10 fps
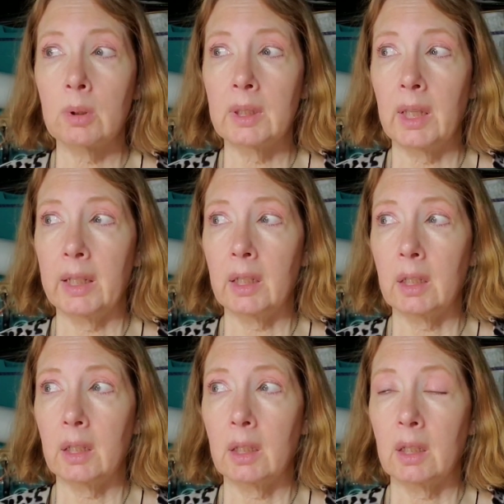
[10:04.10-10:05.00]
only like
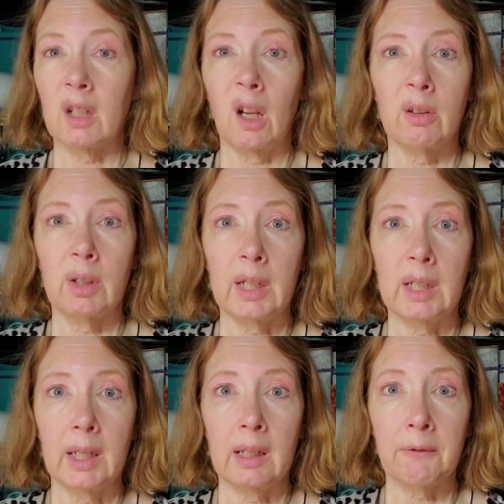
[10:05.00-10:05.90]

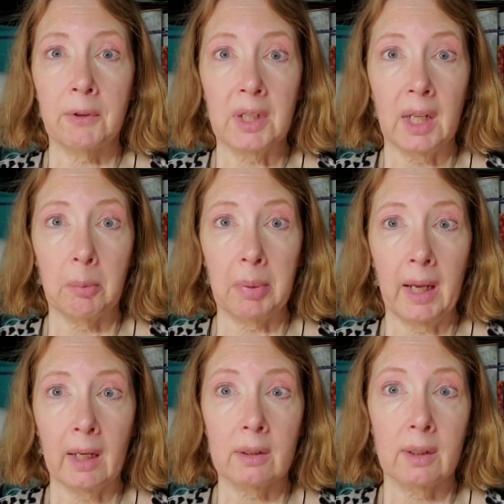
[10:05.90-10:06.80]
$1.98 for 10
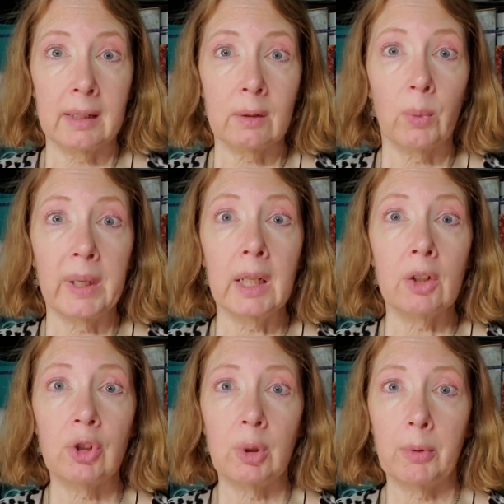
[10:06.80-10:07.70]
packs, so that's
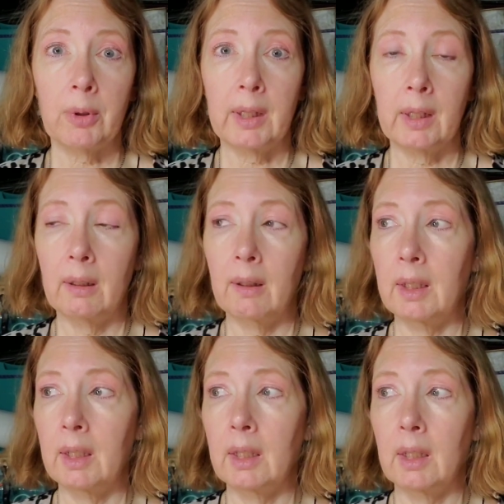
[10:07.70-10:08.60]
way cheaper
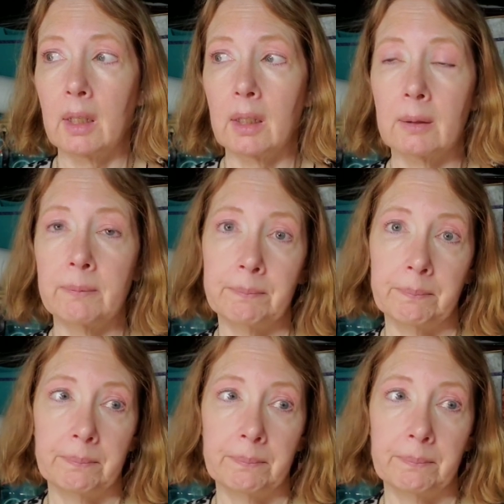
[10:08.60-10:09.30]
than the